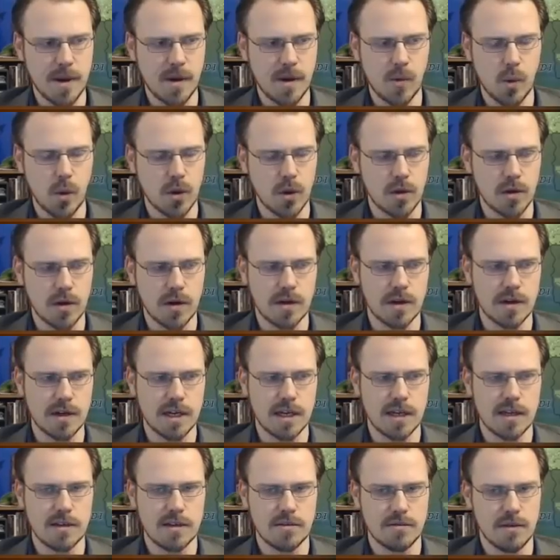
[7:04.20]
warlord and
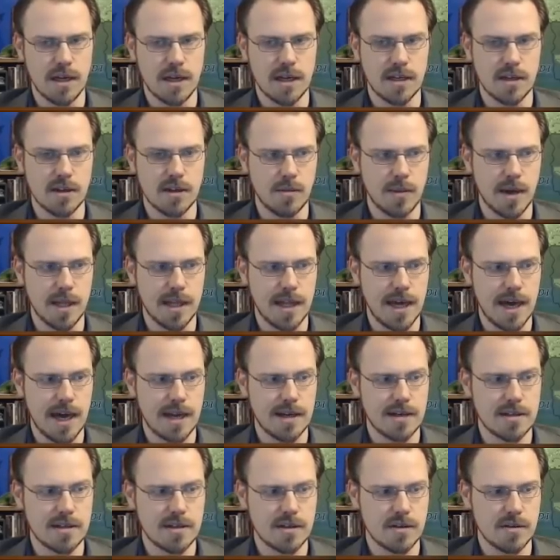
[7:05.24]
then he'll get killed by that.
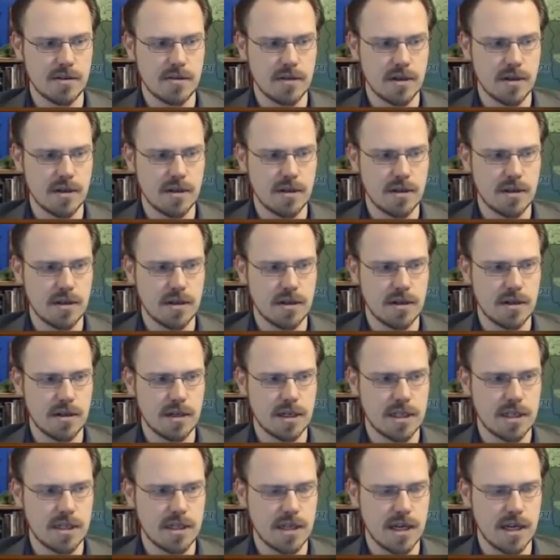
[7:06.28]
So,
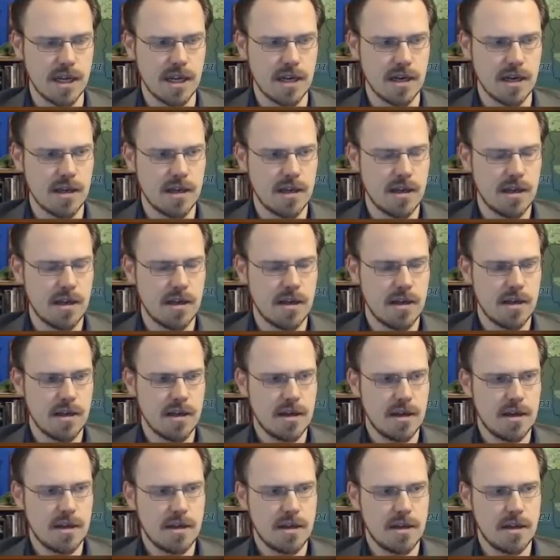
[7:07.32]
that's to that.
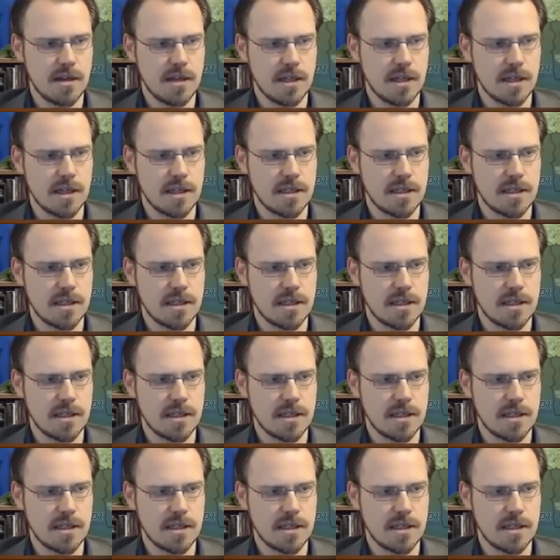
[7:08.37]
Let's